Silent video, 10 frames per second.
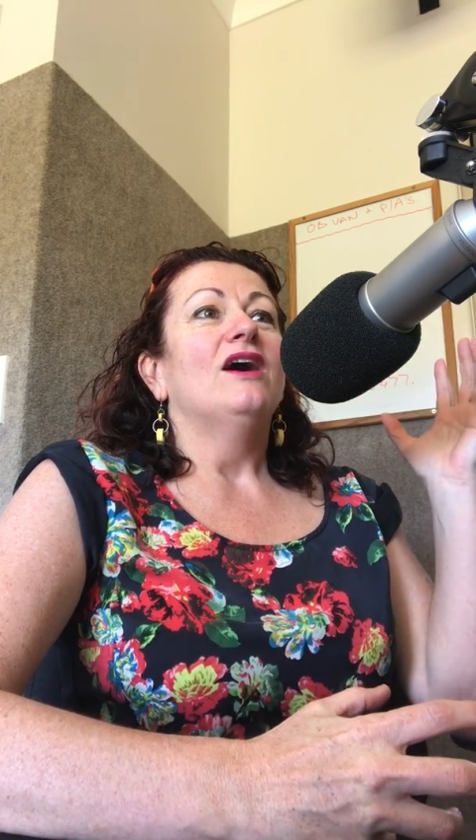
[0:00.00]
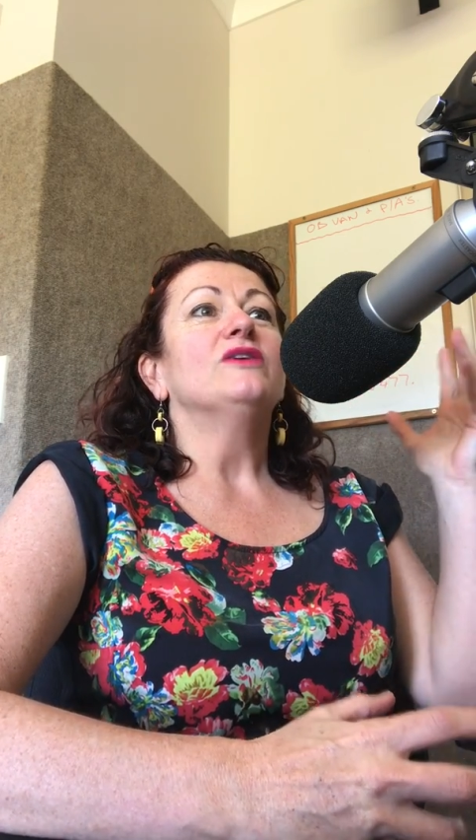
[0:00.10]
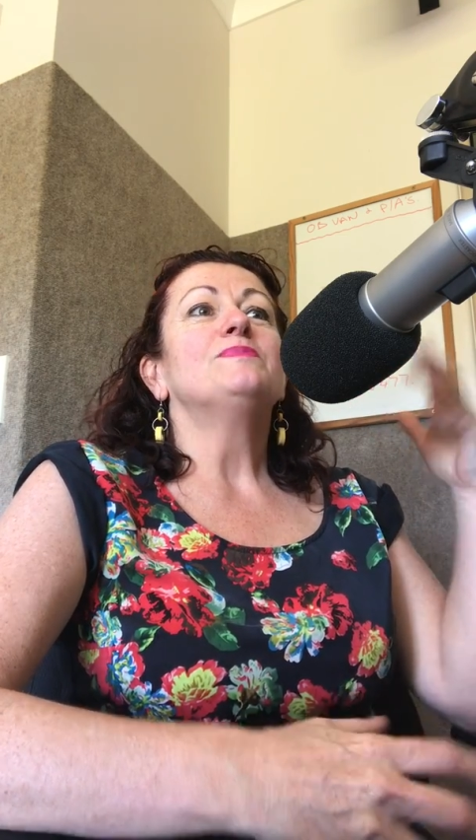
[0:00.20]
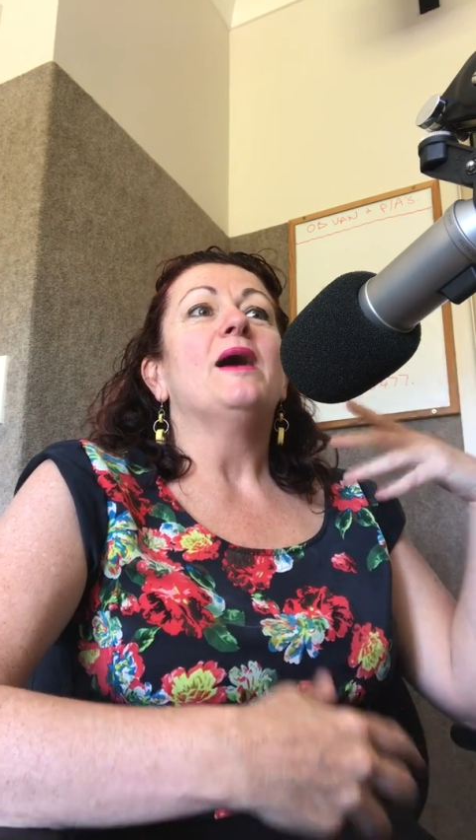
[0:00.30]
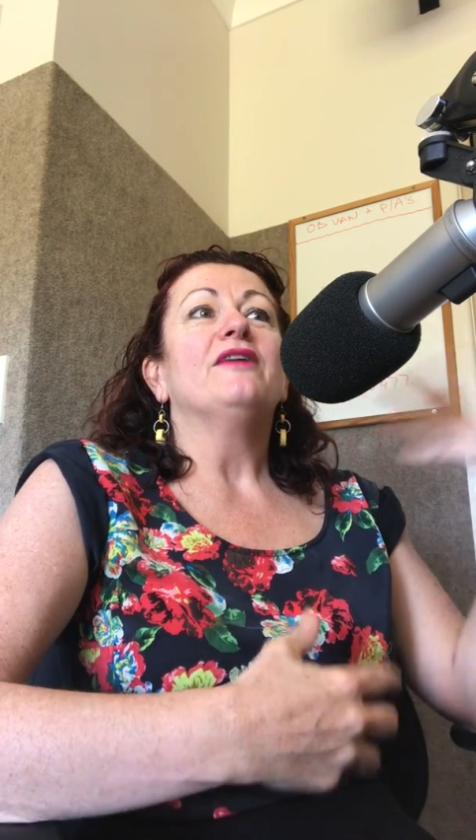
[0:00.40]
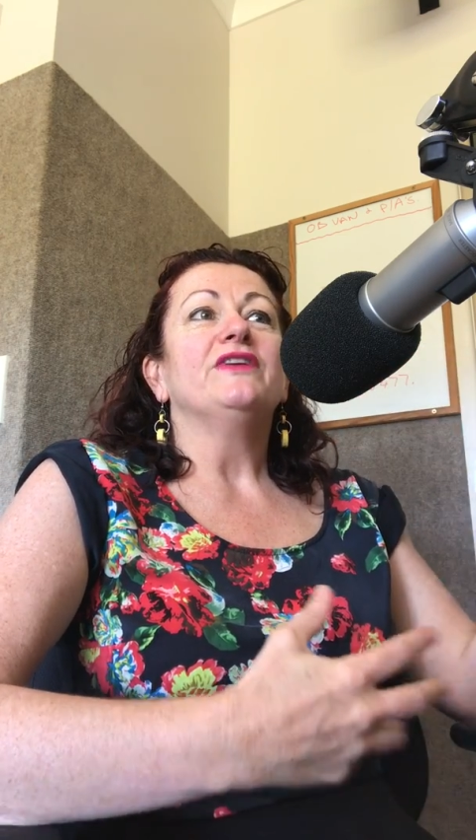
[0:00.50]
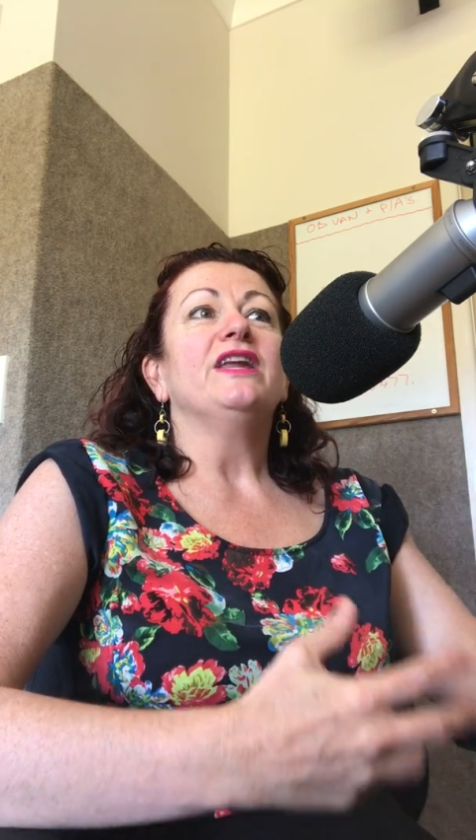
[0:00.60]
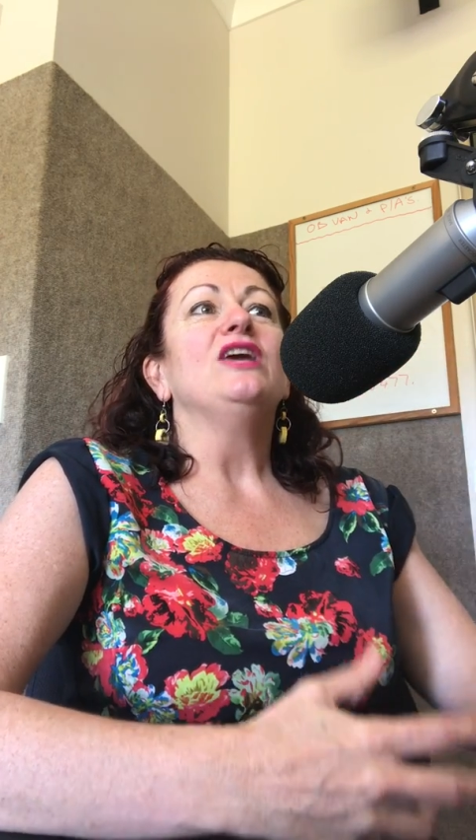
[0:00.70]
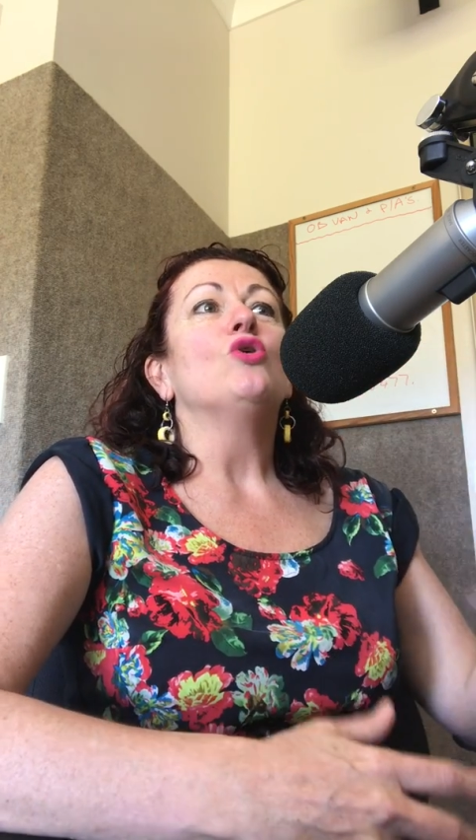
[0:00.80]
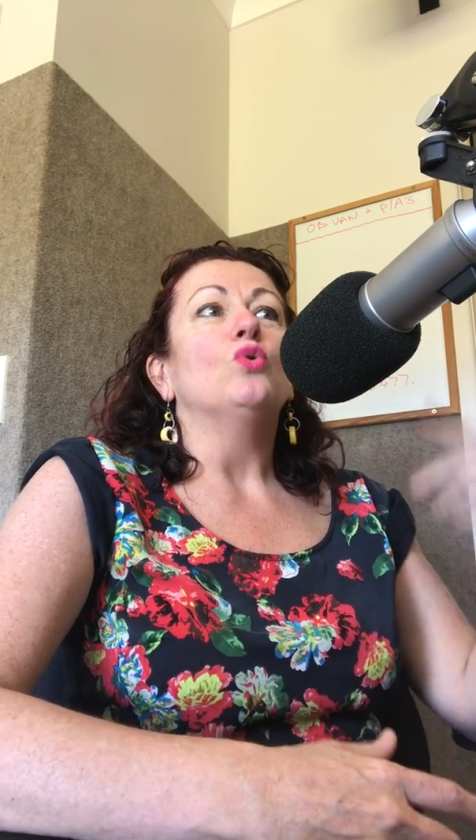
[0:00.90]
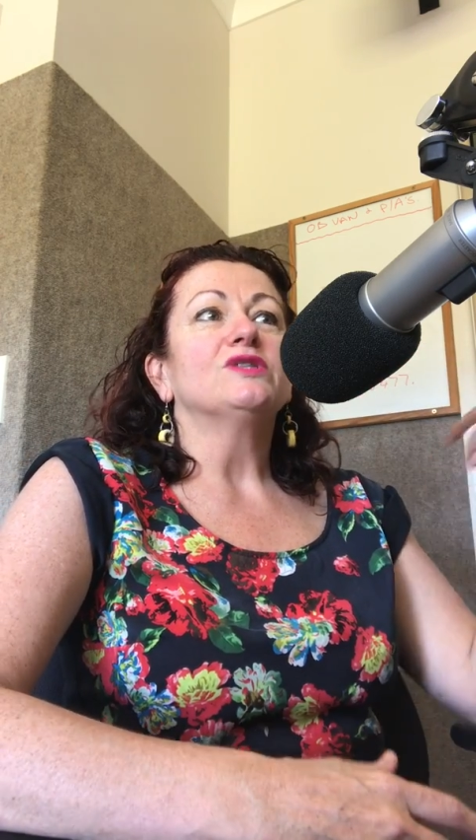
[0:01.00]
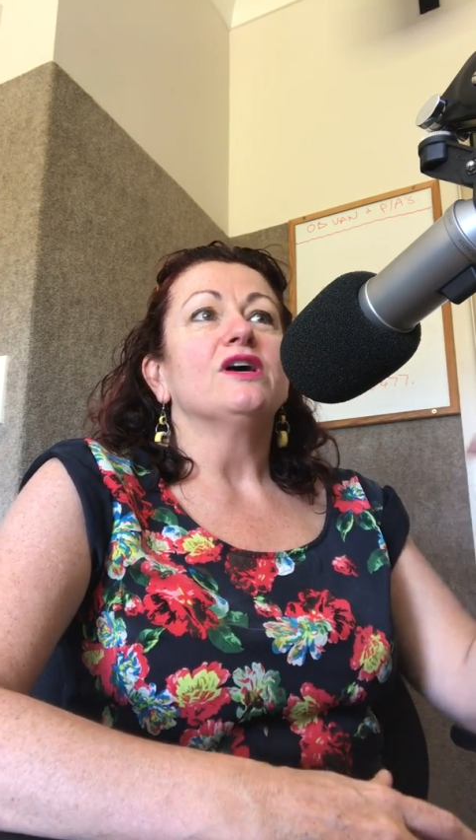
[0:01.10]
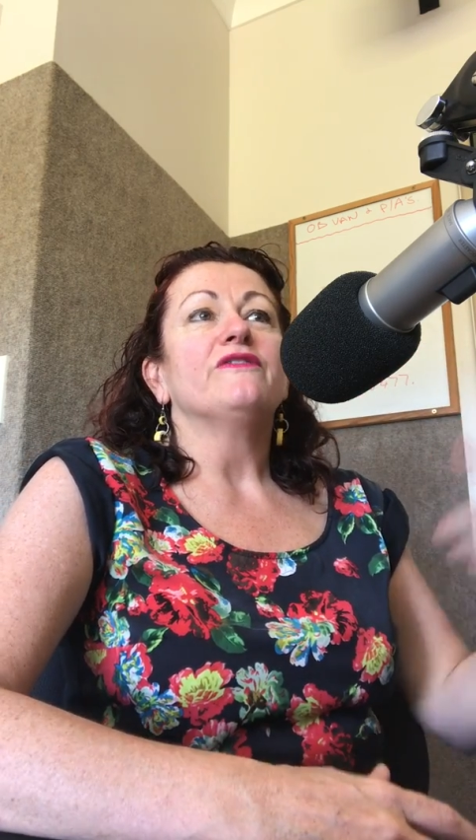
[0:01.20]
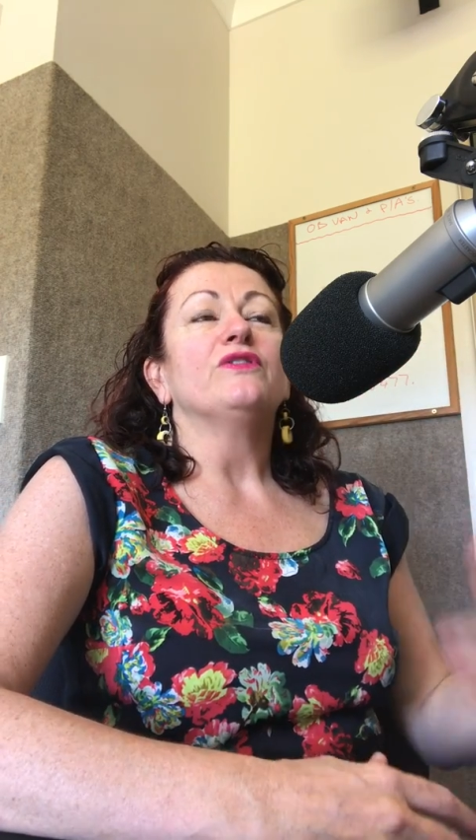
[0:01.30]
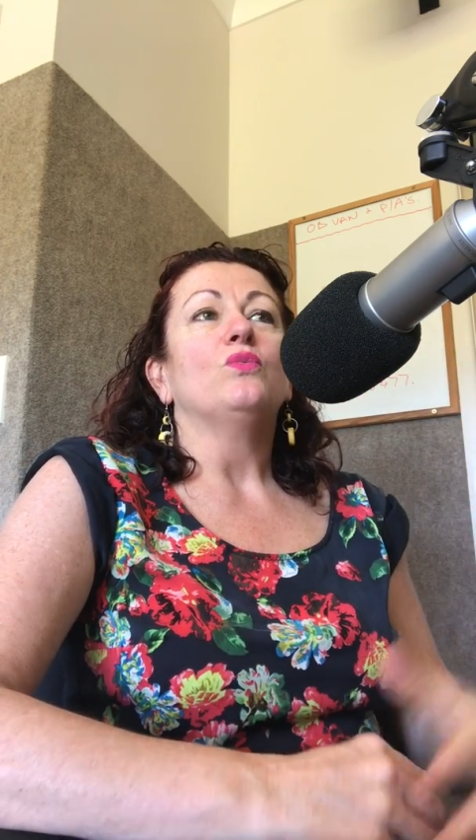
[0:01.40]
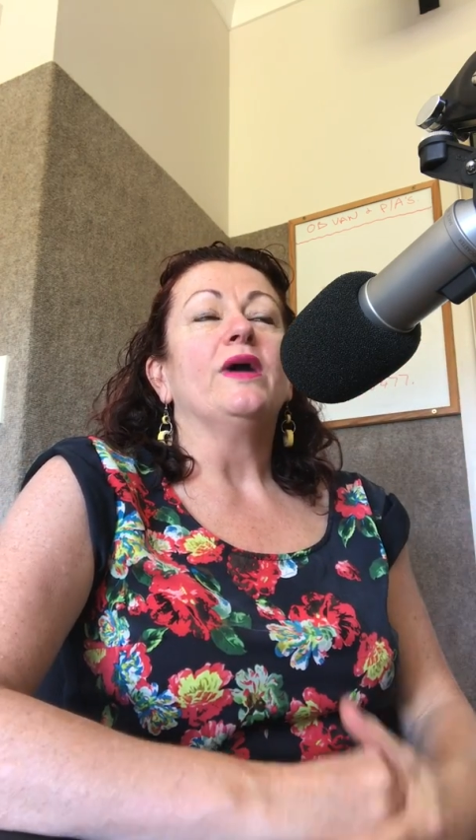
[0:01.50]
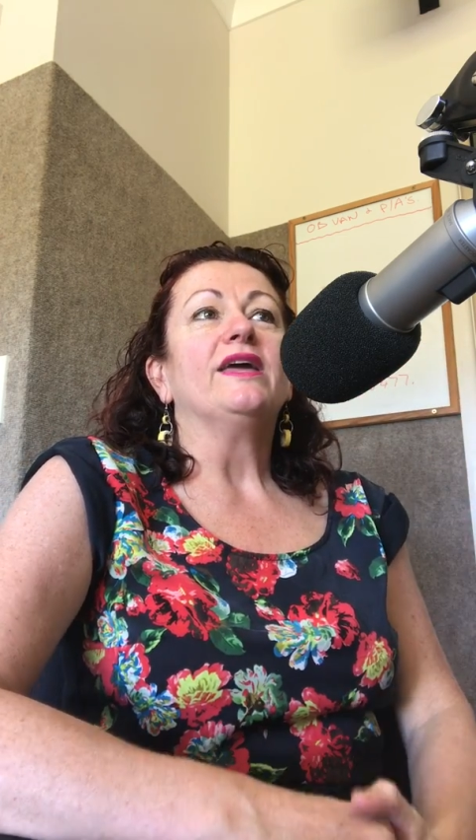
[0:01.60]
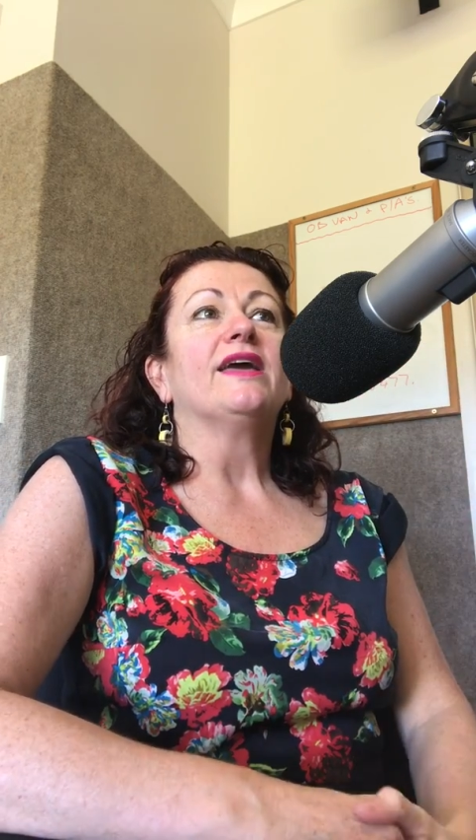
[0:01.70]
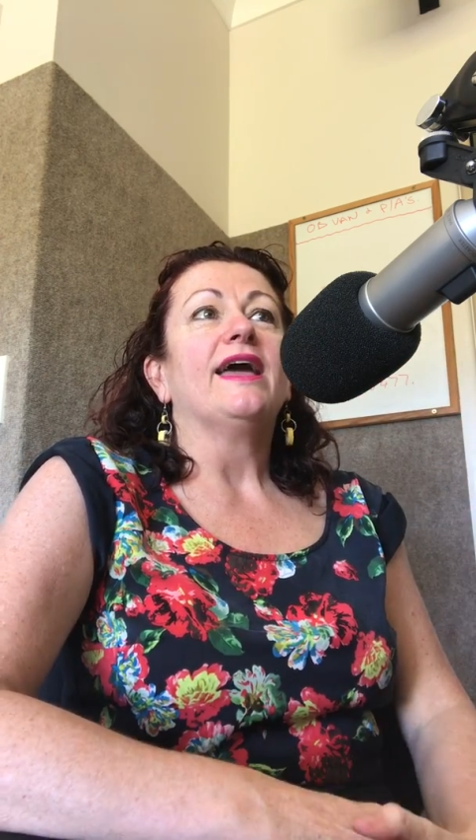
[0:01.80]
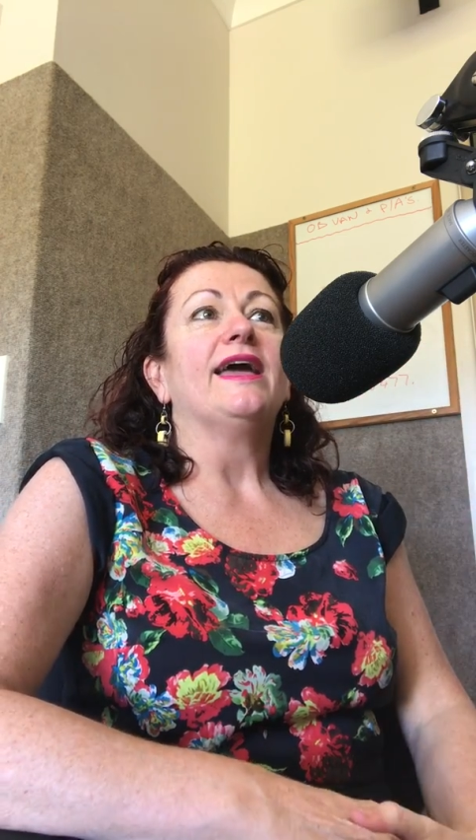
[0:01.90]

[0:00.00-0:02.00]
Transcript: I was part of an e-course over the week